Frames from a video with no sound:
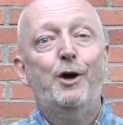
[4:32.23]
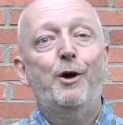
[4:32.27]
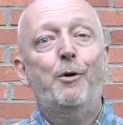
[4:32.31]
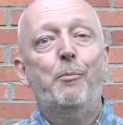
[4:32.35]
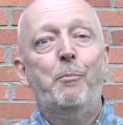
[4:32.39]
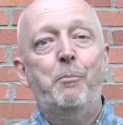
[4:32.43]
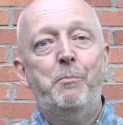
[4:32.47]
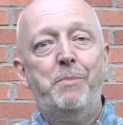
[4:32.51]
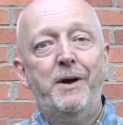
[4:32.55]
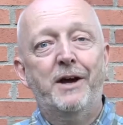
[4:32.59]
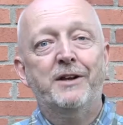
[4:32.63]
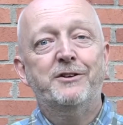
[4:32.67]

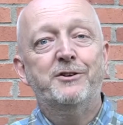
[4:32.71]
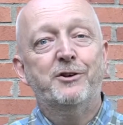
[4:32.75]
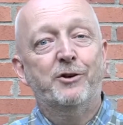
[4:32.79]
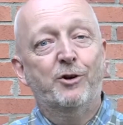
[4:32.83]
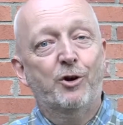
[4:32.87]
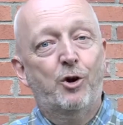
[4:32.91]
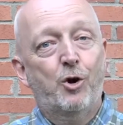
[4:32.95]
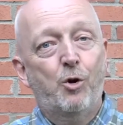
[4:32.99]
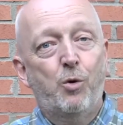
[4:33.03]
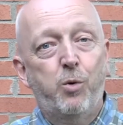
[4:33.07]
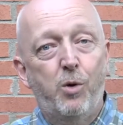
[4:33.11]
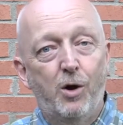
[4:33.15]
better
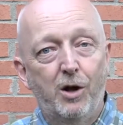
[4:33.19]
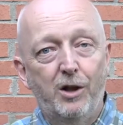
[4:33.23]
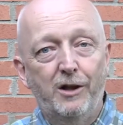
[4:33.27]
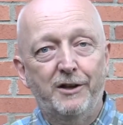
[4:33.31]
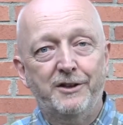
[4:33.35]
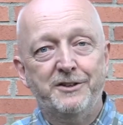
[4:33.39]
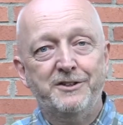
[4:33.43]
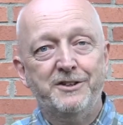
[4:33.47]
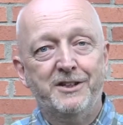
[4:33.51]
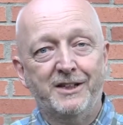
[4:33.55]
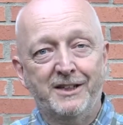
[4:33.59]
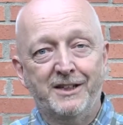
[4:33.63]

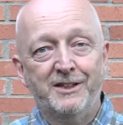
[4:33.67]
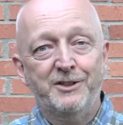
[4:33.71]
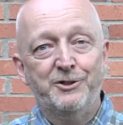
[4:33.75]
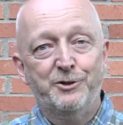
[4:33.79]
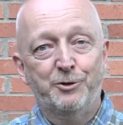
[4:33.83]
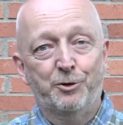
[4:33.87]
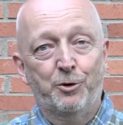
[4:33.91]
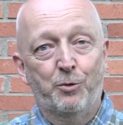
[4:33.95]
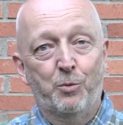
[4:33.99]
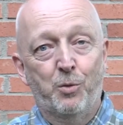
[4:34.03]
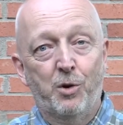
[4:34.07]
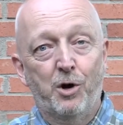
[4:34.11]
quality in
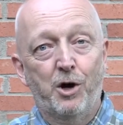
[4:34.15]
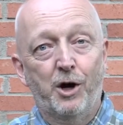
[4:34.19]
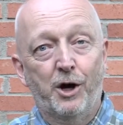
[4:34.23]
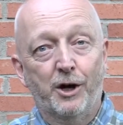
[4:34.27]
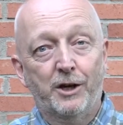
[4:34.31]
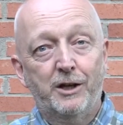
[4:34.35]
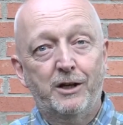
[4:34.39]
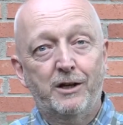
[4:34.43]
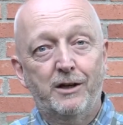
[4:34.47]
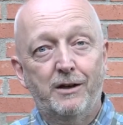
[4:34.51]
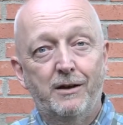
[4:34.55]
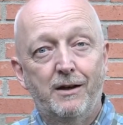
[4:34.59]
your
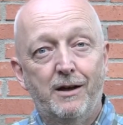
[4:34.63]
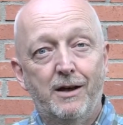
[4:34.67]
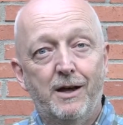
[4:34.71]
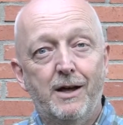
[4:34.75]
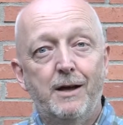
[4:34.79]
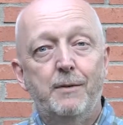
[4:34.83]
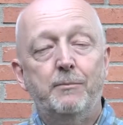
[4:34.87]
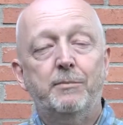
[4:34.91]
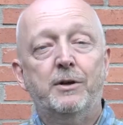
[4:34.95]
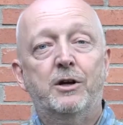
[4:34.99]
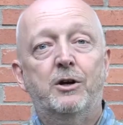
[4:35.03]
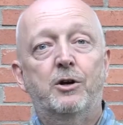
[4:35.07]
work
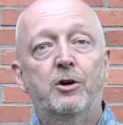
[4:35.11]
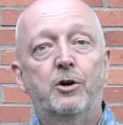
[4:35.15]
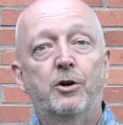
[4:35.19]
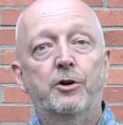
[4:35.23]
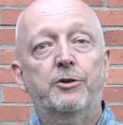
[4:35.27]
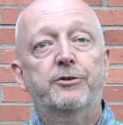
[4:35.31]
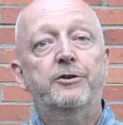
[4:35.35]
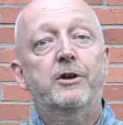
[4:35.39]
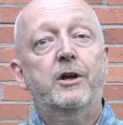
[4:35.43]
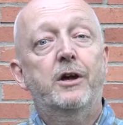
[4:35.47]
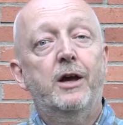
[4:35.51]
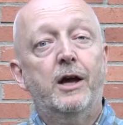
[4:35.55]

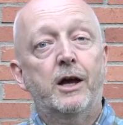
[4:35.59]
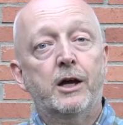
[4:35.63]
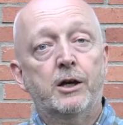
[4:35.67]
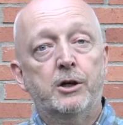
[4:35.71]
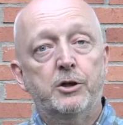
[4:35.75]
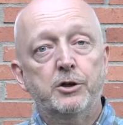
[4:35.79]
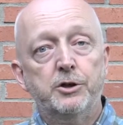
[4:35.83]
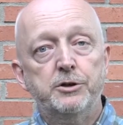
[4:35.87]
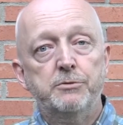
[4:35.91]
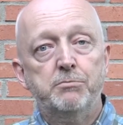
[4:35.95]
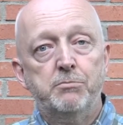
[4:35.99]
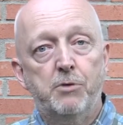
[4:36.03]
because a
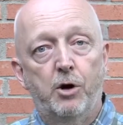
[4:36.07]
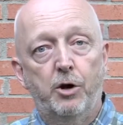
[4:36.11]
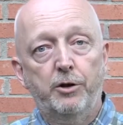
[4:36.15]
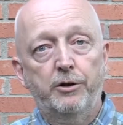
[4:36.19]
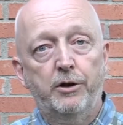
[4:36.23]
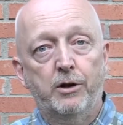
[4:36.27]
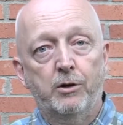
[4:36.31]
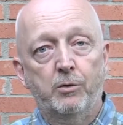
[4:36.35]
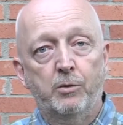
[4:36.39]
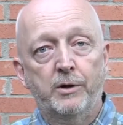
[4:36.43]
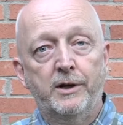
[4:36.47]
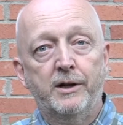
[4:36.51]
good
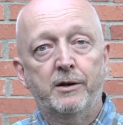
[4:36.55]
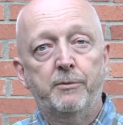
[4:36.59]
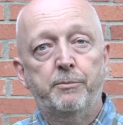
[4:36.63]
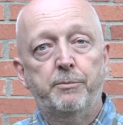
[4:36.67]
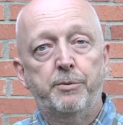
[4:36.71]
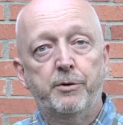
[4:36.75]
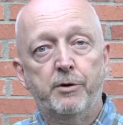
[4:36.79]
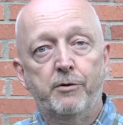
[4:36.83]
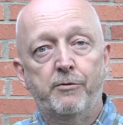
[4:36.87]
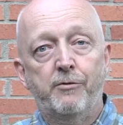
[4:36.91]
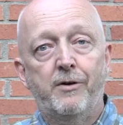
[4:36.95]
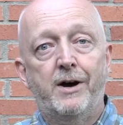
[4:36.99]
model will
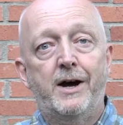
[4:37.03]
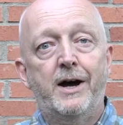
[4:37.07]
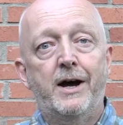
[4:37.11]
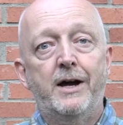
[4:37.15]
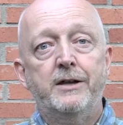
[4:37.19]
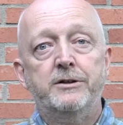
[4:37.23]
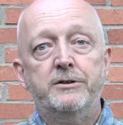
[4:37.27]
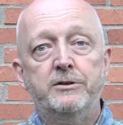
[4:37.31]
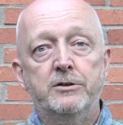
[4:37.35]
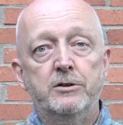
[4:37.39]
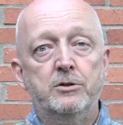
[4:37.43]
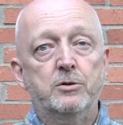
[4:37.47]

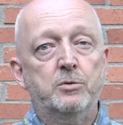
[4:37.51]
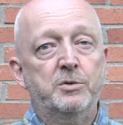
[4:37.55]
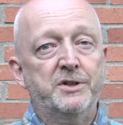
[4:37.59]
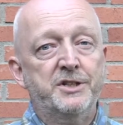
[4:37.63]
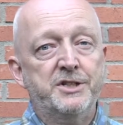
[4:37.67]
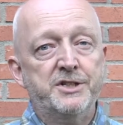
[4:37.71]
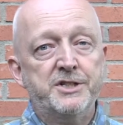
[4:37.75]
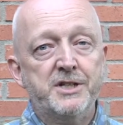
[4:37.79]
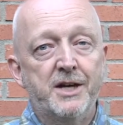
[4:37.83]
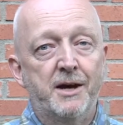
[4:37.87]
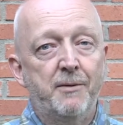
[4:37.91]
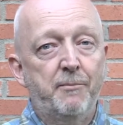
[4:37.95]
provide you with
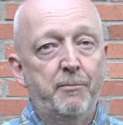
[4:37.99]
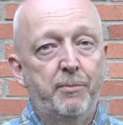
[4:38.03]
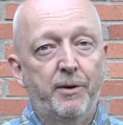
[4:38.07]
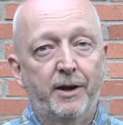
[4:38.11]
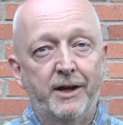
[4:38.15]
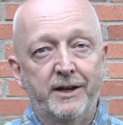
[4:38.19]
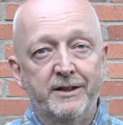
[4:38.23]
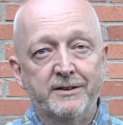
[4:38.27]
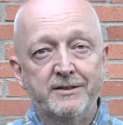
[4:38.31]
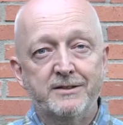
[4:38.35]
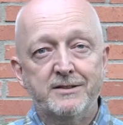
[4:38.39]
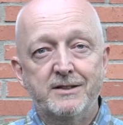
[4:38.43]

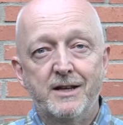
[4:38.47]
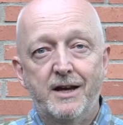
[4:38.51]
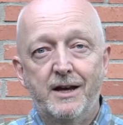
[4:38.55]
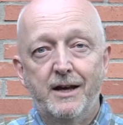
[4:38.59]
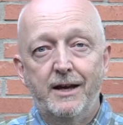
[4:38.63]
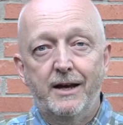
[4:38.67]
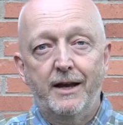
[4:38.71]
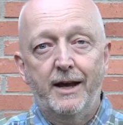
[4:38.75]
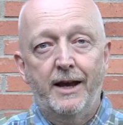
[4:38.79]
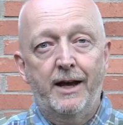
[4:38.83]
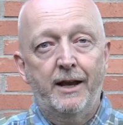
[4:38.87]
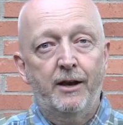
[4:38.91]
templates
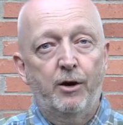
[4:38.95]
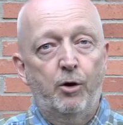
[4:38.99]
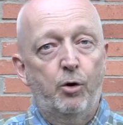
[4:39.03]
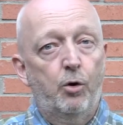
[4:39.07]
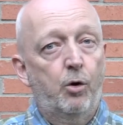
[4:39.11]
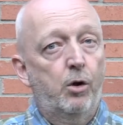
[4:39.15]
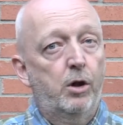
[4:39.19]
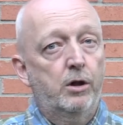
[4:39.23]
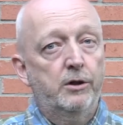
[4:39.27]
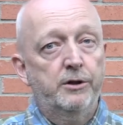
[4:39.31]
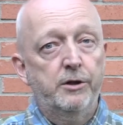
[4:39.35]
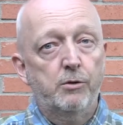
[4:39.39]
and
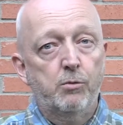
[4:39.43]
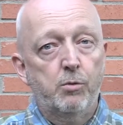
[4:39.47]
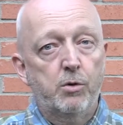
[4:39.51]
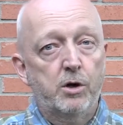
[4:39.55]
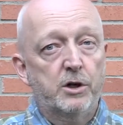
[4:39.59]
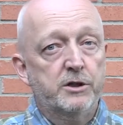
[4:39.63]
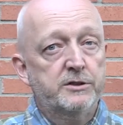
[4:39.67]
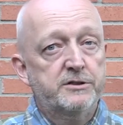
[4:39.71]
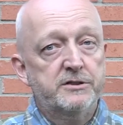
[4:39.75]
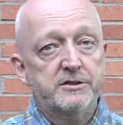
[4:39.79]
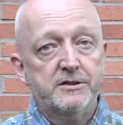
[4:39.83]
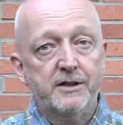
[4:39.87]
all the
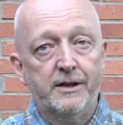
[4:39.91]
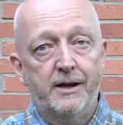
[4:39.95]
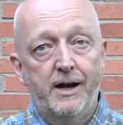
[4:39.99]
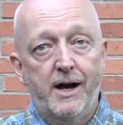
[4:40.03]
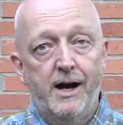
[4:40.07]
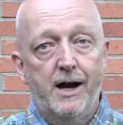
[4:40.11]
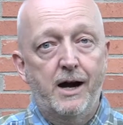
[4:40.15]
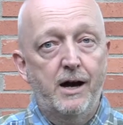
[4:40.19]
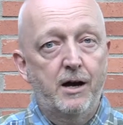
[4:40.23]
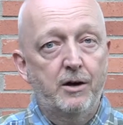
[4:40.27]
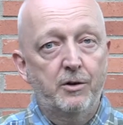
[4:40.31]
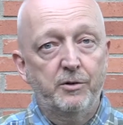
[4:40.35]
what's and
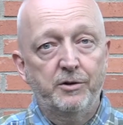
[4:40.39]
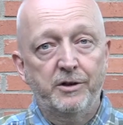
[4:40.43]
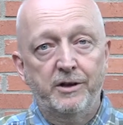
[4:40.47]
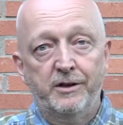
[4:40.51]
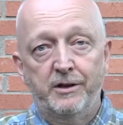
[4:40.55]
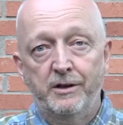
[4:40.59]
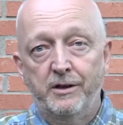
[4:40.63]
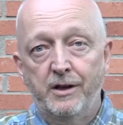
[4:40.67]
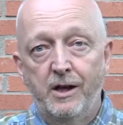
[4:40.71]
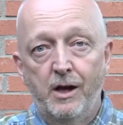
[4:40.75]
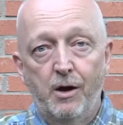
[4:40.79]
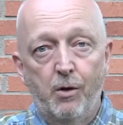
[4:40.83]
how
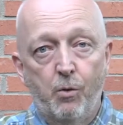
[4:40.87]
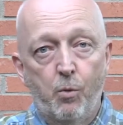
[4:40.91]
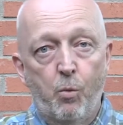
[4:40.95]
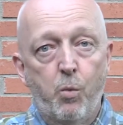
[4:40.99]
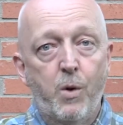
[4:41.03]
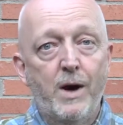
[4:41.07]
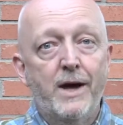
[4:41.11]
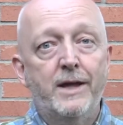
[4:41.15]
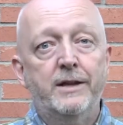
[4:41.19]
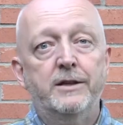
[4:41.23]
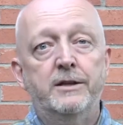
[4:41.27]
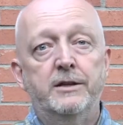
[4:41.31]
and
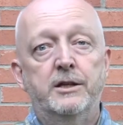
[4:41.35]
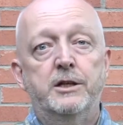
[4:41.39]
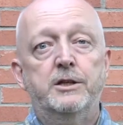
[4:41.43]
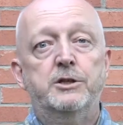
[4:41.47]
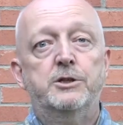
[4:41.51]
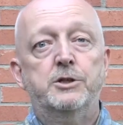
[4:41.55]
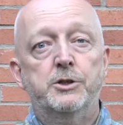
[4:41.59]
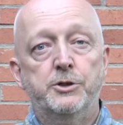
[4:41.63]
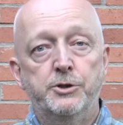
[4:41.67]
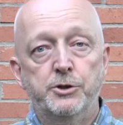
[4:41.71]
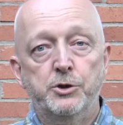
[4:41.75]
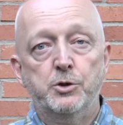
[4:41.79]
when
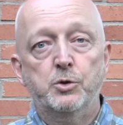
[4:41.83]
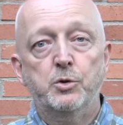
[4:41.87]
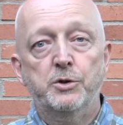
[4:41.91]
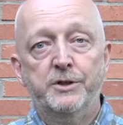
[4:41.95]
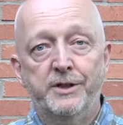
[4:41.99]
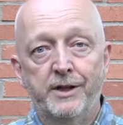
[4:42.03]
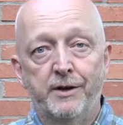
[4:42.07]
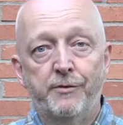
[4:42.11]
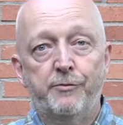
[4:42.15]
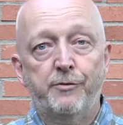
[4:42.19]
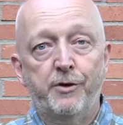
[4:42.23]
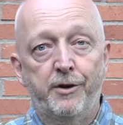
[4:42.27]
to do
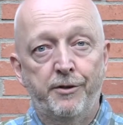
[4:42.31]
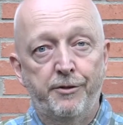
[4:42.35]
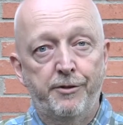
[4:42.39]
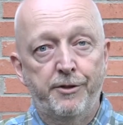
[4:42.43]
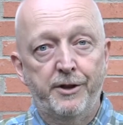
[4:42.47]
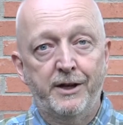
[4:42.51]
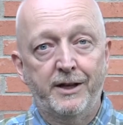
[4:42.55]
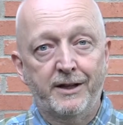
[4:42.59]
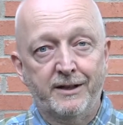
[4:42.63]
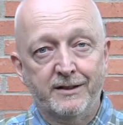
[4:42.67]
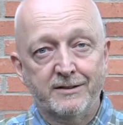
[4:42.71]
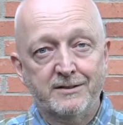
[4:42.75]
different
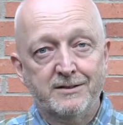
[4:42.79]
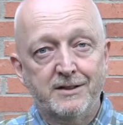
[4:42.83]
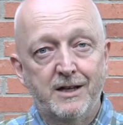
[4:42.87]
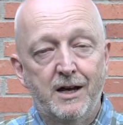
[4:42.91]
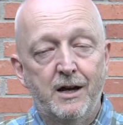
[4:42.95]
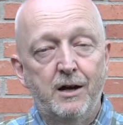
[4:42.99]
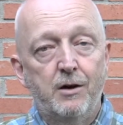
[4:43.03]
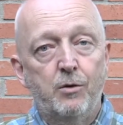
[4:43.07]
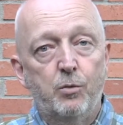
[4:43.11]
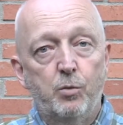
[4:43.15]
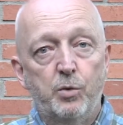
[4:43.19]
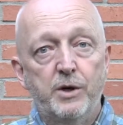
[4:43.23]
things,
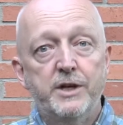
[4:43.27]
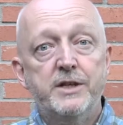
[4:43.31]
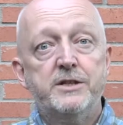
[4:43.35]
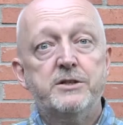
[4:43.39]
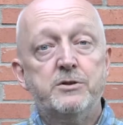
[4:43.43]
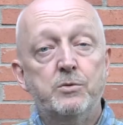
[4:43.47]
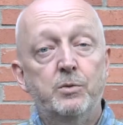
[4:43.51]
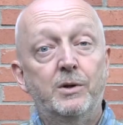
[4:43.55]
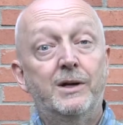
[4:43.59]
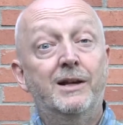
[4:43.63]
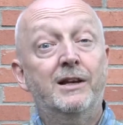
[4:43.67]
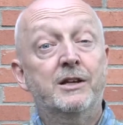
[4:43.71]

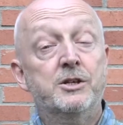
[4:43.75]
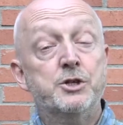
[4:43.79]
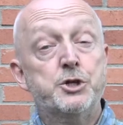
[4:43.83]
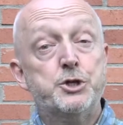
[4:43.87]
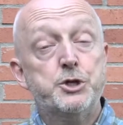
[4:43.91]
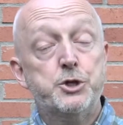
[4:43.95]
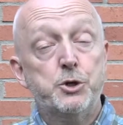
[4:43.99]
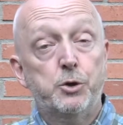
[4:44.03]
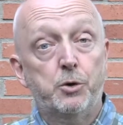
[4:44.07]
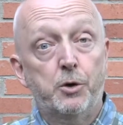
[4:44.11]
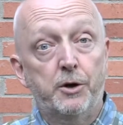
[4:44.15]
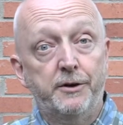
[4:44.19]
which will
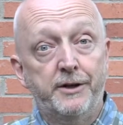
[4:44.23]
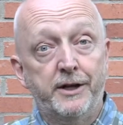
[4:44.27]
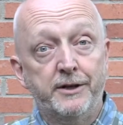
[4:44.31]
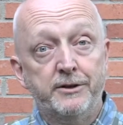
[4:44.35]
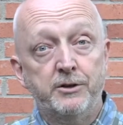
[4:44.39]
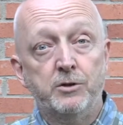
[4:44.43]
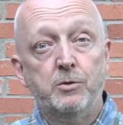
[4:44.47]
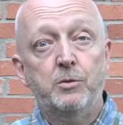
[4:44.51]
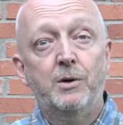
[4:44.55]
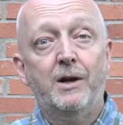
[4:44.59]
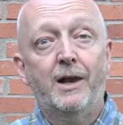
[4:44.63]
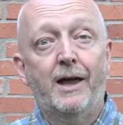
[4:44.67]
ensure that
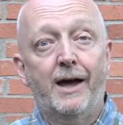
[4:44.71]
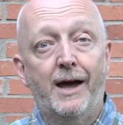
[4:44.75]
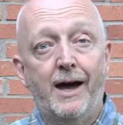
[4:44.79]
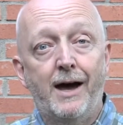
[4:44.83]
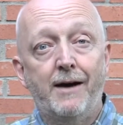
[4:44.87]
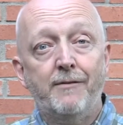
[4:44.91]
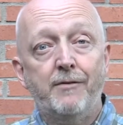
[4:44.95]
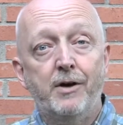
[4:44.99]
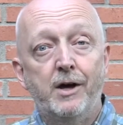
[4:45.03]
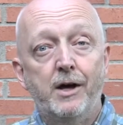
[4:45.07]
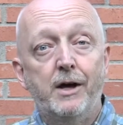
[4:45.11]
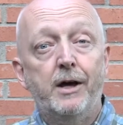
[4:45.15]
you will
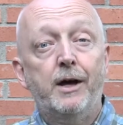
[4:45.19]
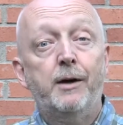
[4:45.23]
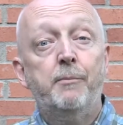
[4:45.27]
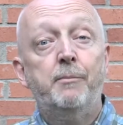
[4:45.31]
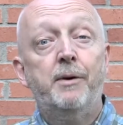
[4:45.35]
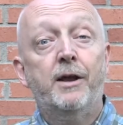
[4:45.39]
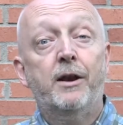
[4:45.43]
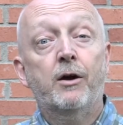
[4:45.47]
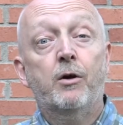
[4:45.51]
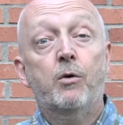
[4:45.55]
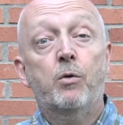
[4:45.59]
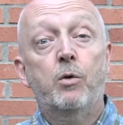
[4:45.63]
have a
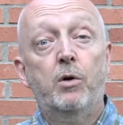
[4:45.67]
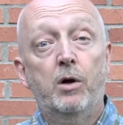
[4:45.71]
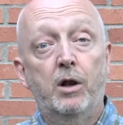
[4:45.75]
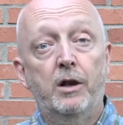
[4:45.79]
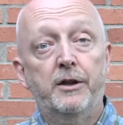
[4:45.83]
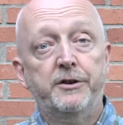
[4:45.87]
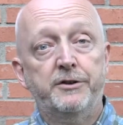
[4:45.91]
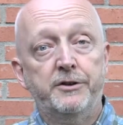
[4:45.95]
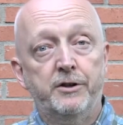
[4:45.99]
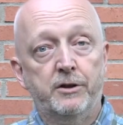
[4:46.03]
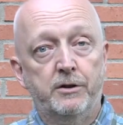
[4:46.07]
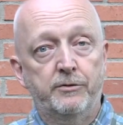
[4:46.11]
better
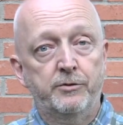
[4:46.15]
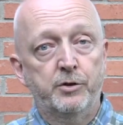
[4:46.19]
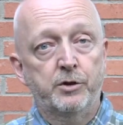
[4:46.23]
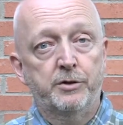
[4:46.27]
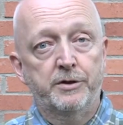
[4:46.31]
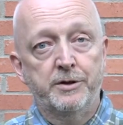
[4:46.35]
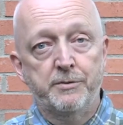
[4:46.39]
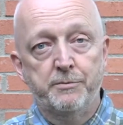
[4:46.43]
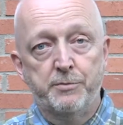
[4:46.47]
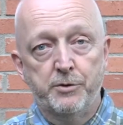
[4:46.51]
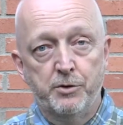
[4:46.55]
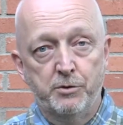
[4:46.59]
quality of your
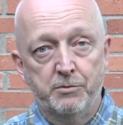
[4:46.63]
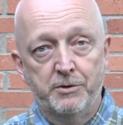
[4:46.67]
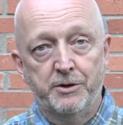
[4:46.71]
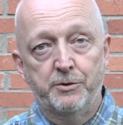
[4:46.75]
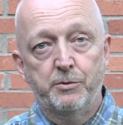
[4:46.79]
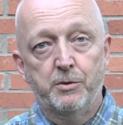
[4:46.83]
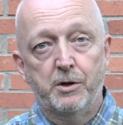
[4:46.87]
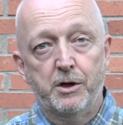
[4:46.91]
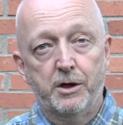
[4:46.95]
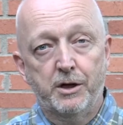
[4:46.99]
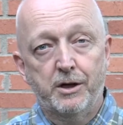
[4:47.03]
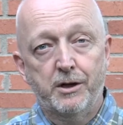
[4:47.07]
improvement
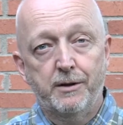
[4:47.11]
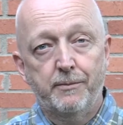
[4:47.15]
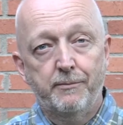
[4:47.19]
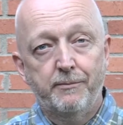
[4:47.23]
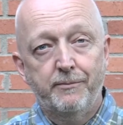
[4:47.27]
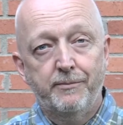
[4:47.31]
work.